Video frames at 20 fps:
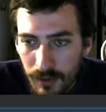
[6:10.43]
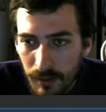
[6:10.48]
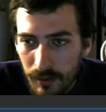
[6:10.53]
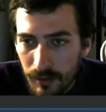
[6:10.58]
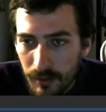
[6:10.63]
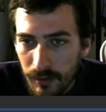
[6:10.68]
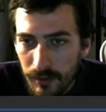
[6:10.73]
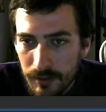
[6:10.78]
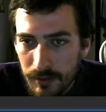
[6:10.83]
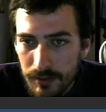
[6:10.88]

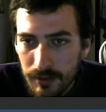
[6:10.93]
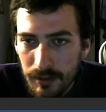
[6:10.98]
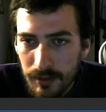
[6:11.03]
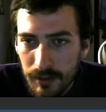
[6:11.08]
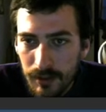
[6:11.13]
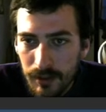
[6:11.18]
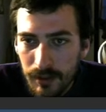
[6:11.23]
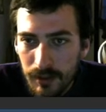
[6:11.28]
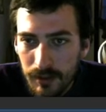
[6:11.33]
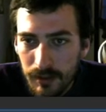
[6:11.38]
Looks
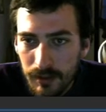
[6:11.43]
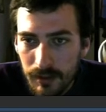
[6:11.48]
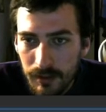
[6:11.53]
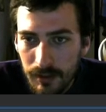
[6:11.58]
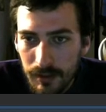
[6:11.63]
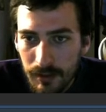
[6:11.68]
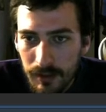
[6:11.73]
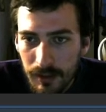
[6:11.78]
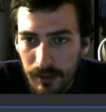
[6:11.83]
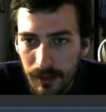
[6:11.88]
good.
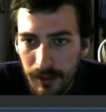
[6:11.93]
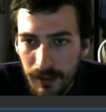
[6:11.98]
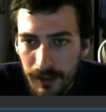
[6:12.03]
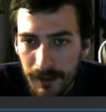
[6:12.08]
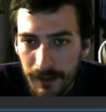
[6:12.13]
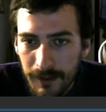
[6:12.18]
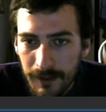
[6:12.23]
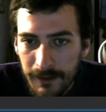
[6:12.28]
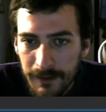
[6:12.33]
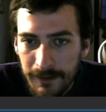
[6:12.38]

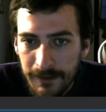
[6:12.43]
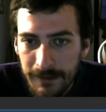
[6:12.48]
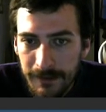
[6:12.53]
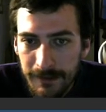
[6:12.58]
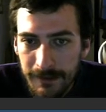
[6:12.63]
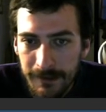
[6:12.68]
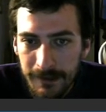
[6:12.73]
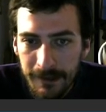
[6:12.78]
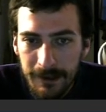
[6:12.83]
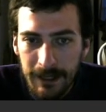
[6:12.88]

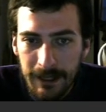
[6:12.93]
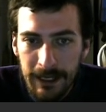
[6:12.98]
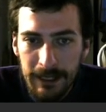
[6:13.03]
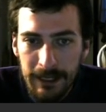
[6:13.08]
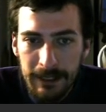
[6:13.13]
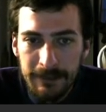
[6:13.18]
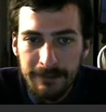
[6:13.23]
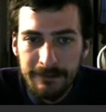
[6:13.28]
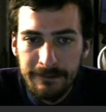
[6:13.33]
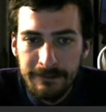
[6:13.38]
Alright.
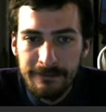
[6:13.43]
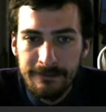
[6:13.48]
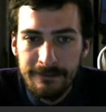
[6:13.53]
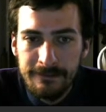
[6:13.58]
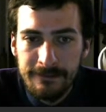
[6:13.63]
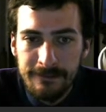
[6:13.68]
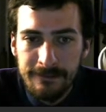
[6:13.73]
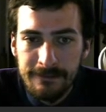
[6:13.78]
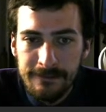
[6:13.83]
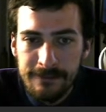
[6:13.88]

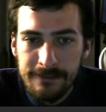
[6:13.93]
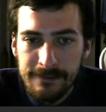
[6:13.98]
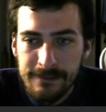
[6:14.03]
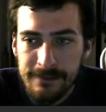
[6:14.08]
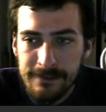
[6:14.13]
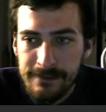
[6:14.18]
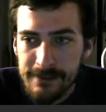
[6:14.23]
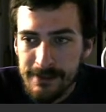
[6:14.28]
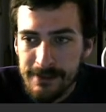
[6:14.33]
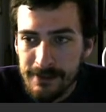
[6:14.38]

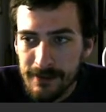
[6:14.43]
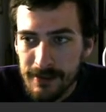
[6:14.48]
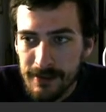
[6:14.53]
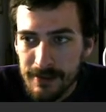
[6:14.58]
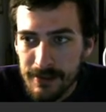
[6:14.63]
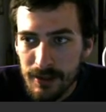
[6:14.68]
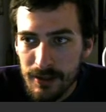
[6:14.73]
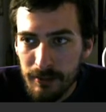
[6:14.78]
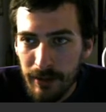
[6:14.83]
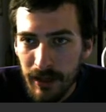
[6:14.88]
So let's
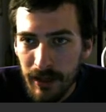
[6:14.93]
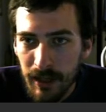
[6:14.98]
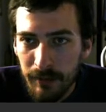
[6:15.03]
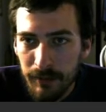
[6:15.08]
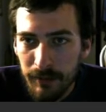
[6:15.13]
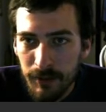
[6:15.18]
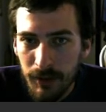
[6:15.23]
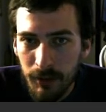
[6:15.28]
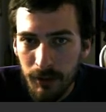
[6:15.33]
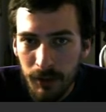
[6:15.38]
go back up
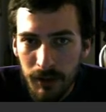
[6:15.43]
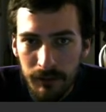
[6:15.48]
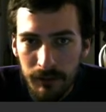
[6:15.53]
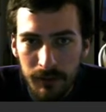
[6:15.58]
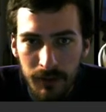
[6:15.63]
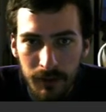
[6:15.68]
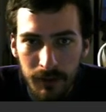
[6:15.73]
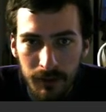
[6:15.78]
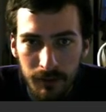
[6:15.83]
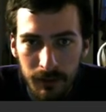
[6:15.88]
to our
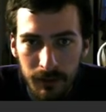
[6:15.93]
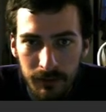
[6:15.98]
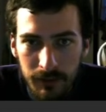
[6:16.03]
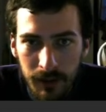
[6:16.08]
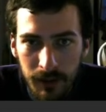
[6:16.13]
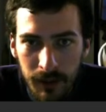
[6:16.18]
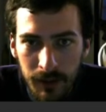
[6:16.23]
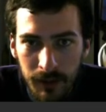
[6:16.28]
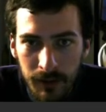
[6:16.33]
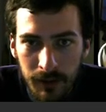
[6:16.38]
workflow. We've
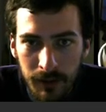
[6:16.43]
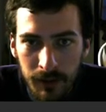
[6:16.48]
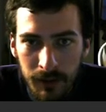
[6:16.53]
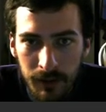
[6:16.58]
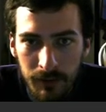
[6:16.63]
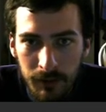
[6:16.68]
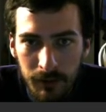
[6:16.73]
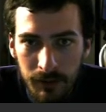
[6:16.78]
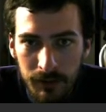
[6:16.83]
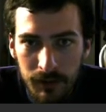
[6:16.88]

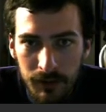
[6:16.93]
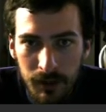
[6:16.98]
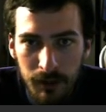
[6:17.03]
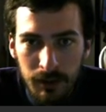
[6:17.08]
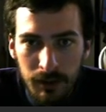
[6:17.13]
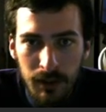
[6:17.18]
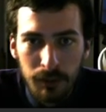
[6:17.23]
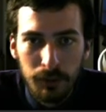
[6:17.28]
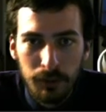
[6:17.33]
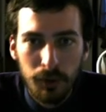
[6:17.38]

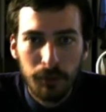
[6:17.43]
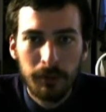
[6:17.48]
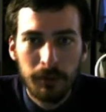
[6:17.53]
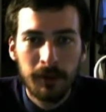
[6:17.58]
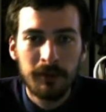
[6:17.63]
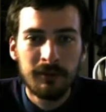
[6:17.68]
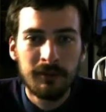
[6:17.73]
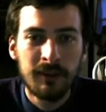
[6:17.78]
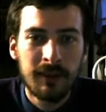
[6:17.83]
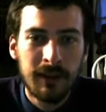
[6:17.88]
determined our pour
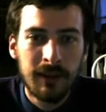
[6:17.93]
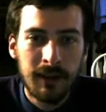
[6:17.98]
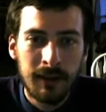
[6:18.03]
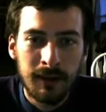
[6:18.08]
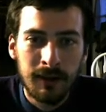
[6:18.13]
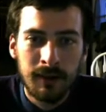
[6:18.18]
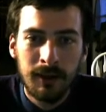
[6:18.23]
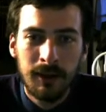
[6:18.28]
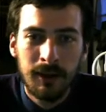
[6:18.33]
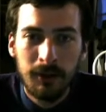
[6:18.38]
point, we read that
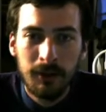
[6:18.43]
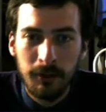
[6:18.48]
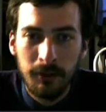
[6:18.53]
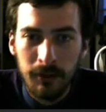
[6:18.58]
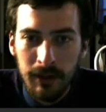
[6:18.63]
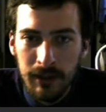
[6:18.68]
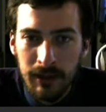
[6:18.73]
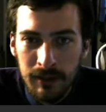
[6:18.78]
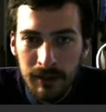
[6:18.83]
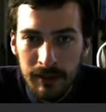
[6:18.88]
in. We
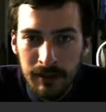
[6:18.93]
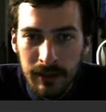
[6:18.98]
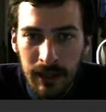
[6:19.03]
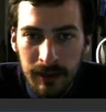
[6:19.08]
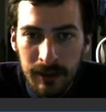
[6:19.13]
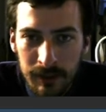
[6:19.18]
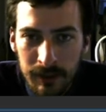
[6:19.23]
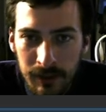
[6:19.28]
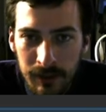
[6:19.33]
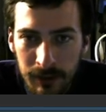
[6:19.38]
need to
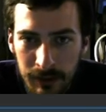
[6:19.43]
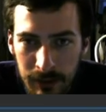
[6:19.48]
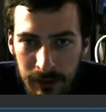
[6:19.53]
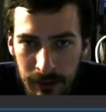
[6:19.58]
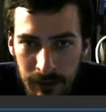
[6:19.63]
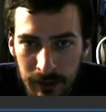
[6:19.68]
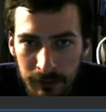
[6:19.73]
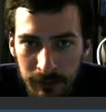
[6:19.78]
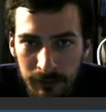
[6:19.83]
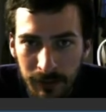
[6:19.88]
download our
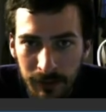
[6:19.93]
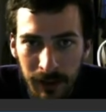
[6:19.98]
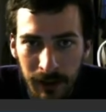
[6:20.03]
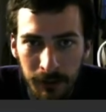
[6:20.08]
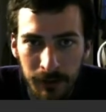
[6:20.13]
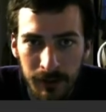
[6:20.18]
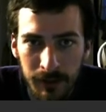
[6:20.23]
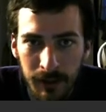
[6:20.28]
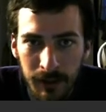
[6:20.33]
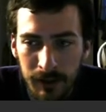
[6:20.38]
DEM file
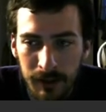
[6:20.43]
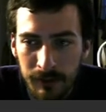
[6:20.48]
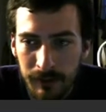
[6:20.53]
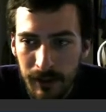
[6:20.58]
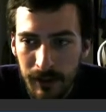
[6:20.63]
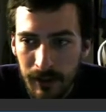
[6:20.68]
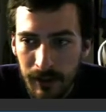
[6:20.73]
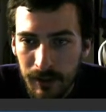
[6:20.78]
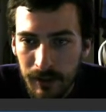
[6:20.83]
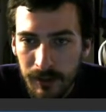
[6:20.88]
with
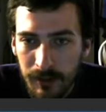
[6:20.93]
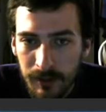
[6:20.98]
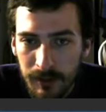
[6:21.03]
elevatr.